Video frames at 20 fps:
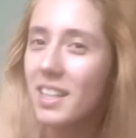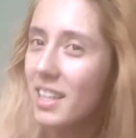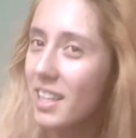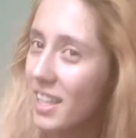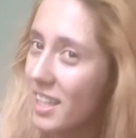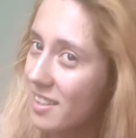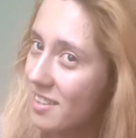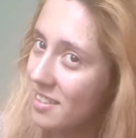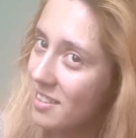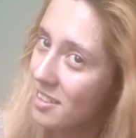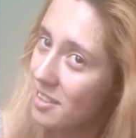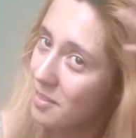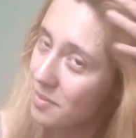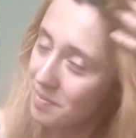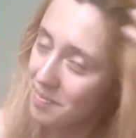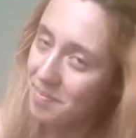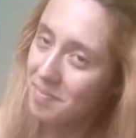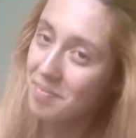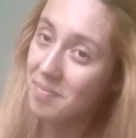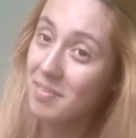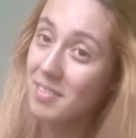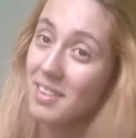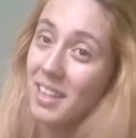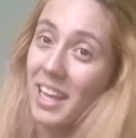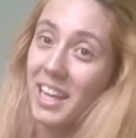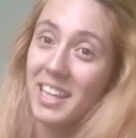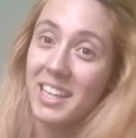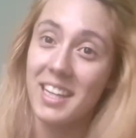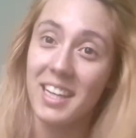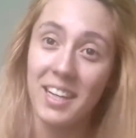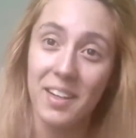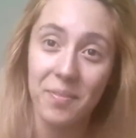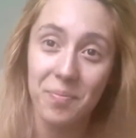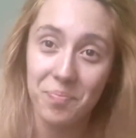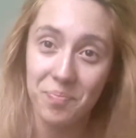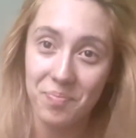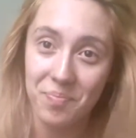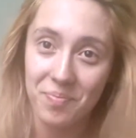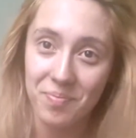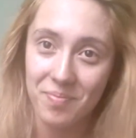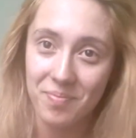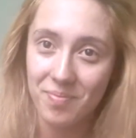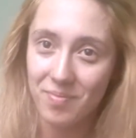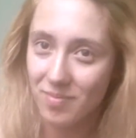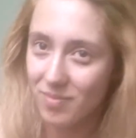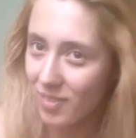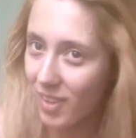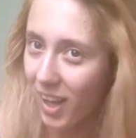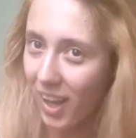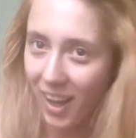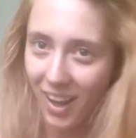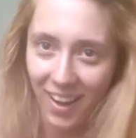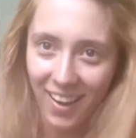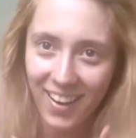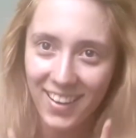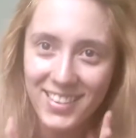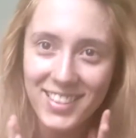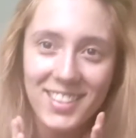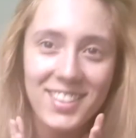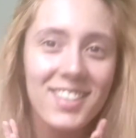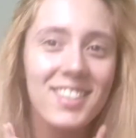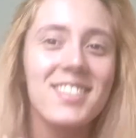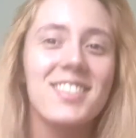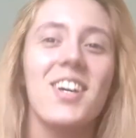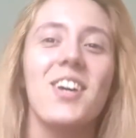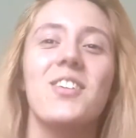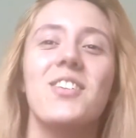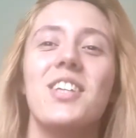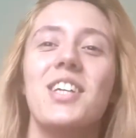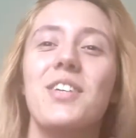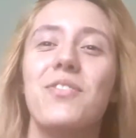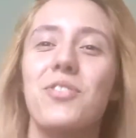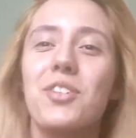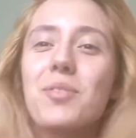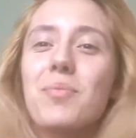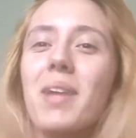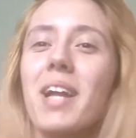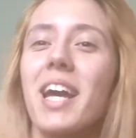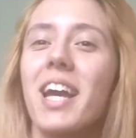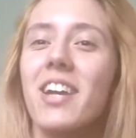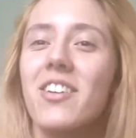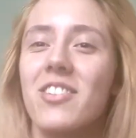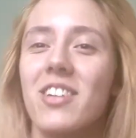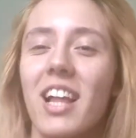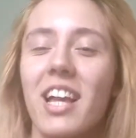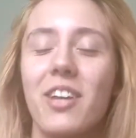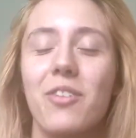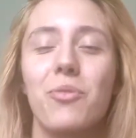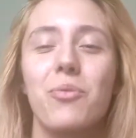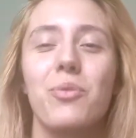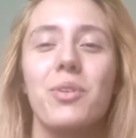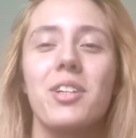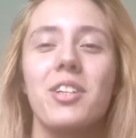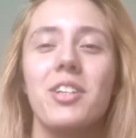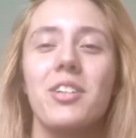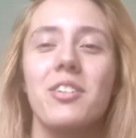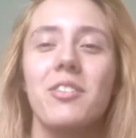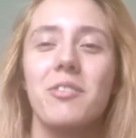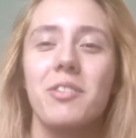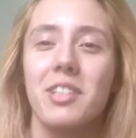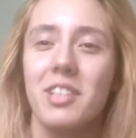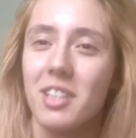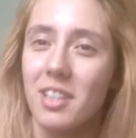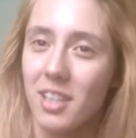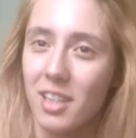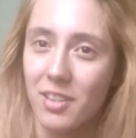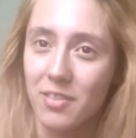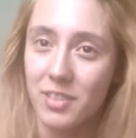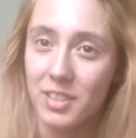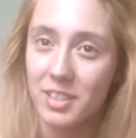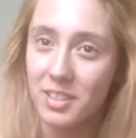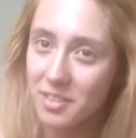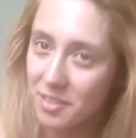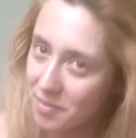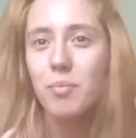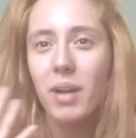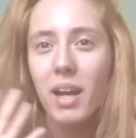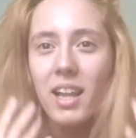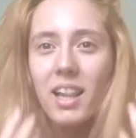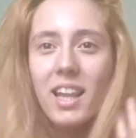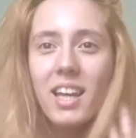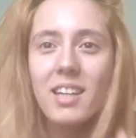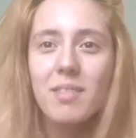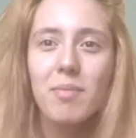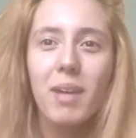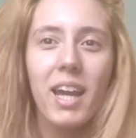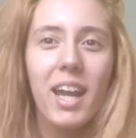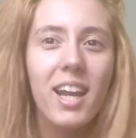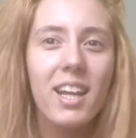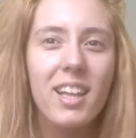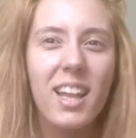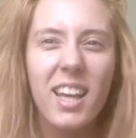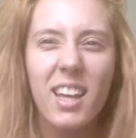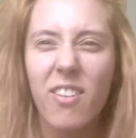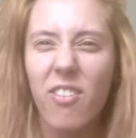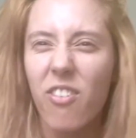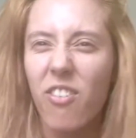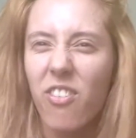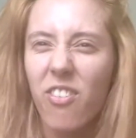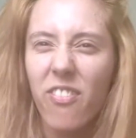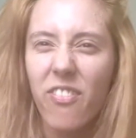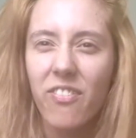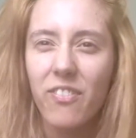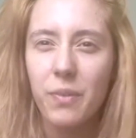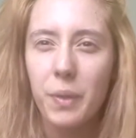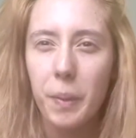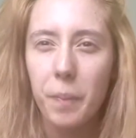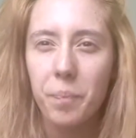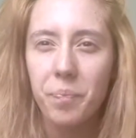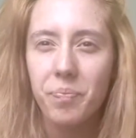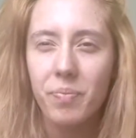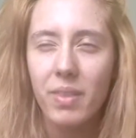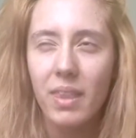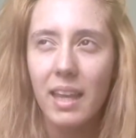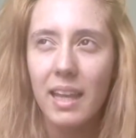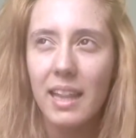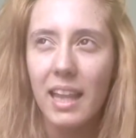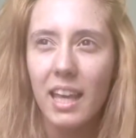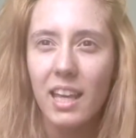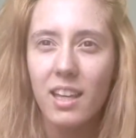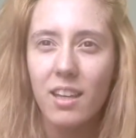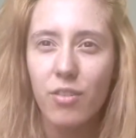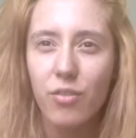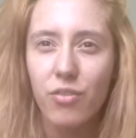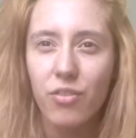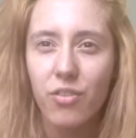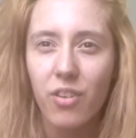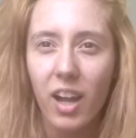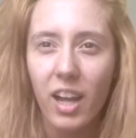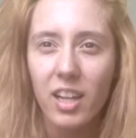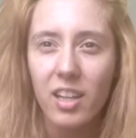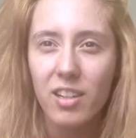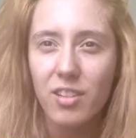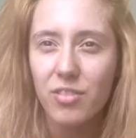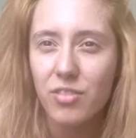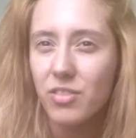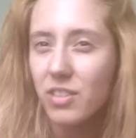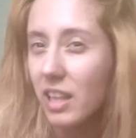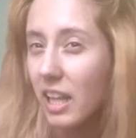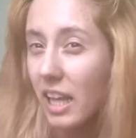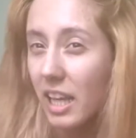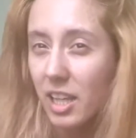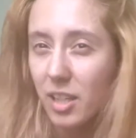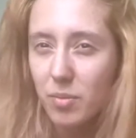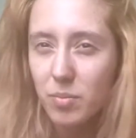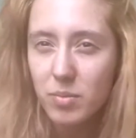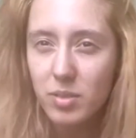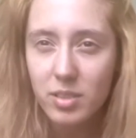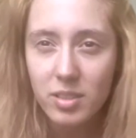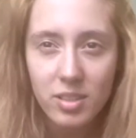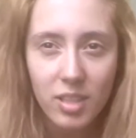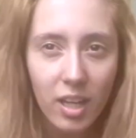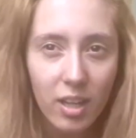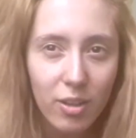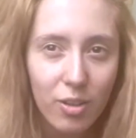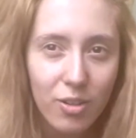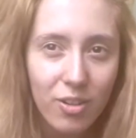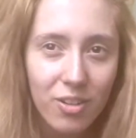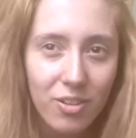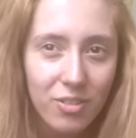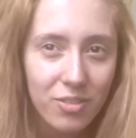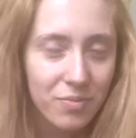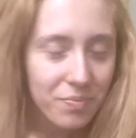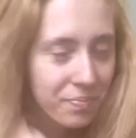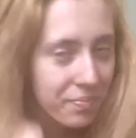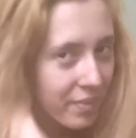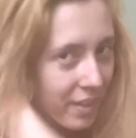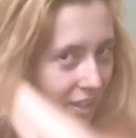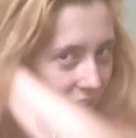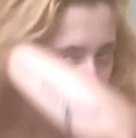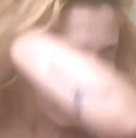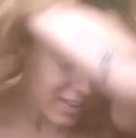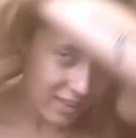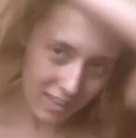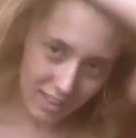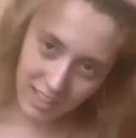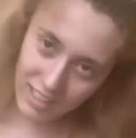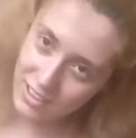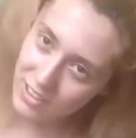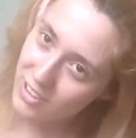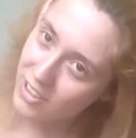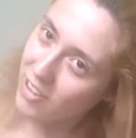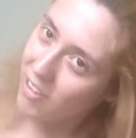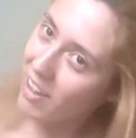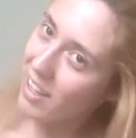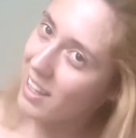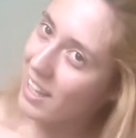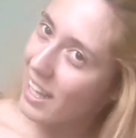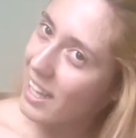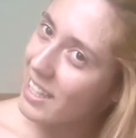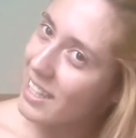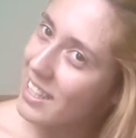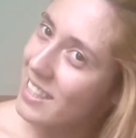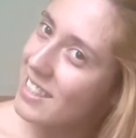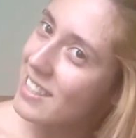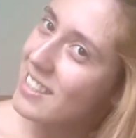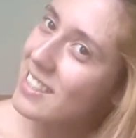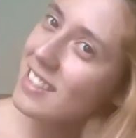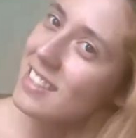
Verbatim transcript: It's like oh, this is so different, but I actually like really really love it. I like my hair like like fire flames. I don't know. I don't know. I like it,